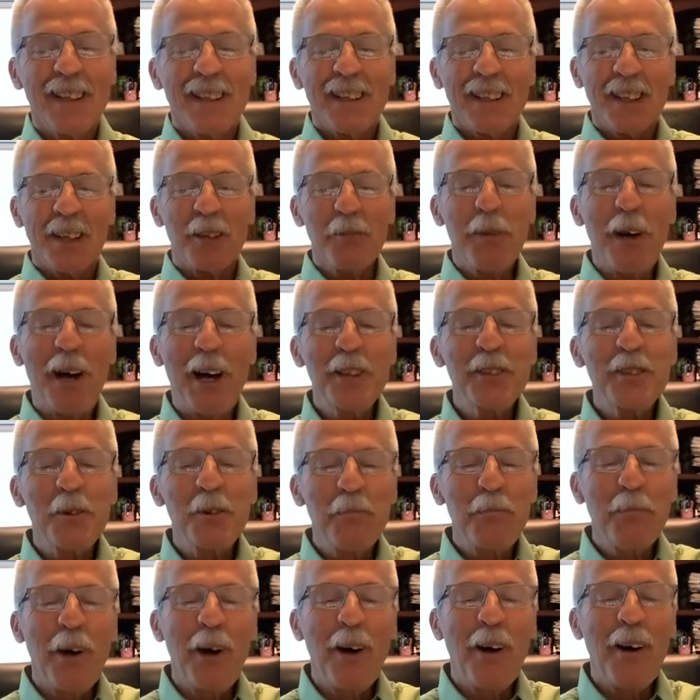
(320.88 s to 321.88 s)
The
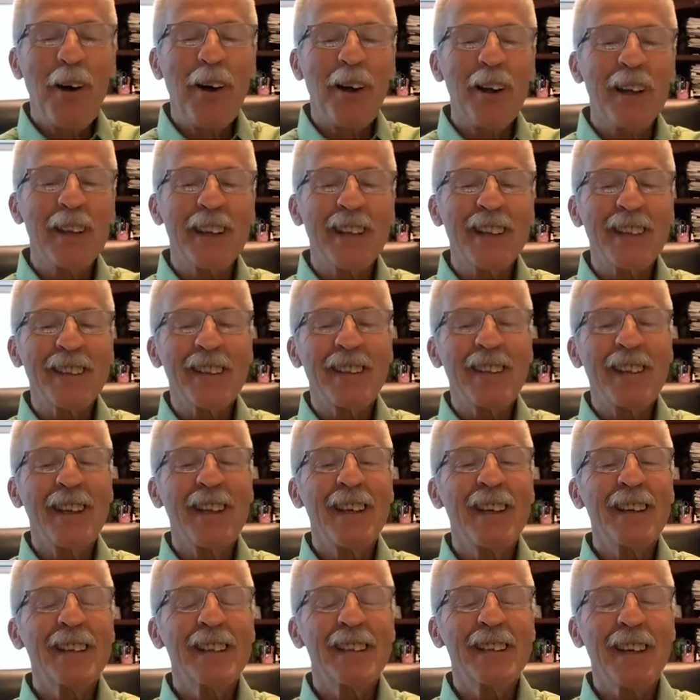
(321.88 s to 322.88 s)
Apostle Paul, in,
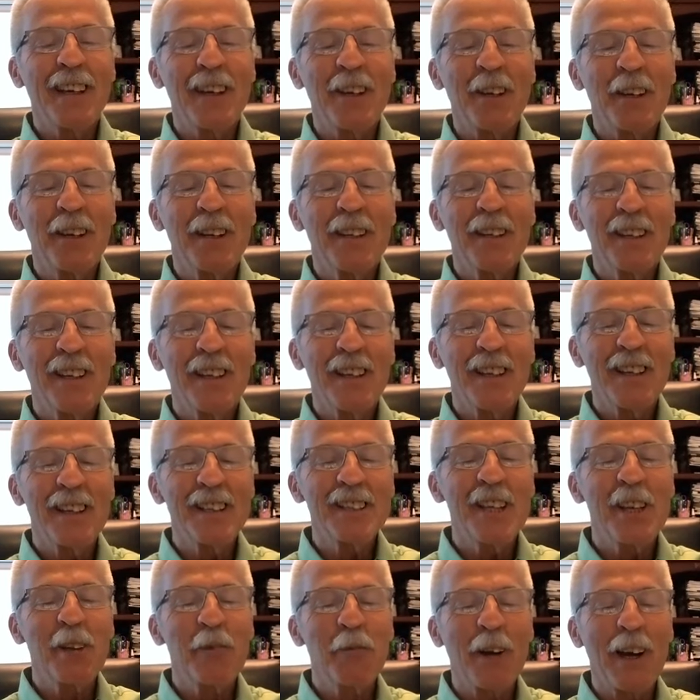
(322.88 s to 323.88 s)
in uh, as
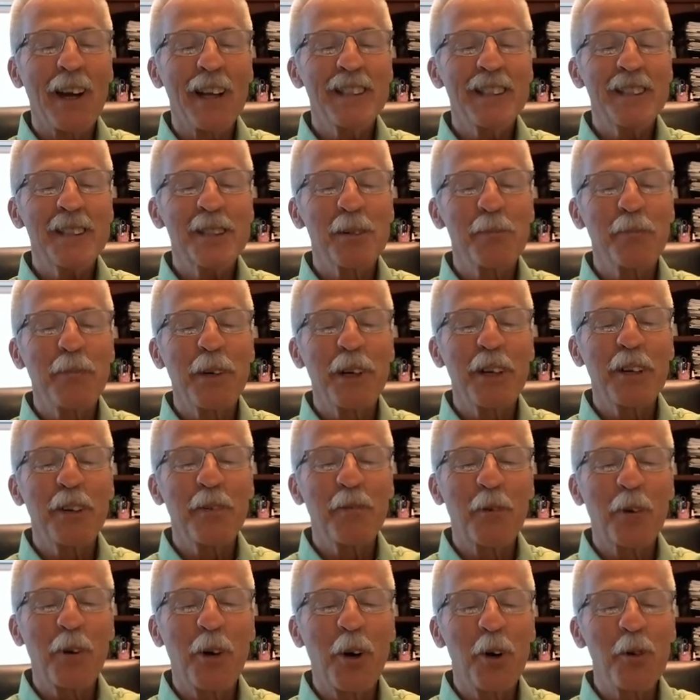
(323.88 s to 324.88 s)
he writes the book
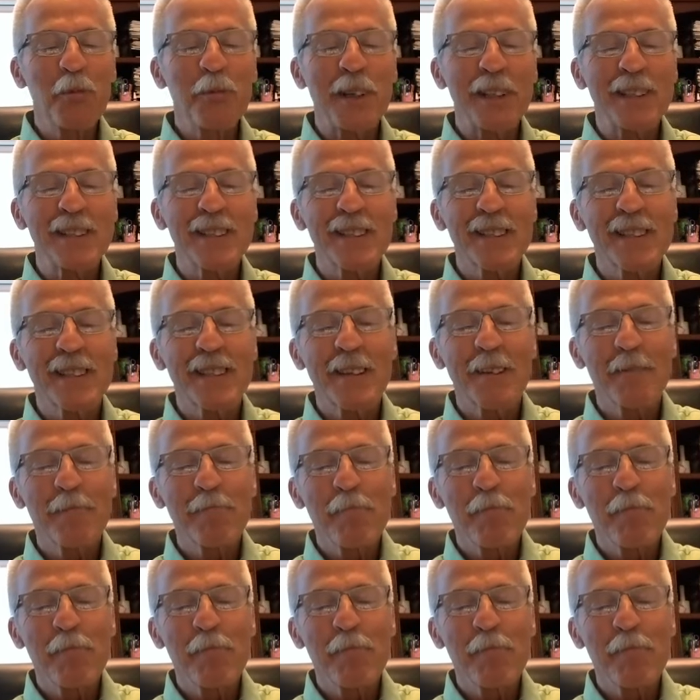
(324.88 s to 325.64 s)
of Romans,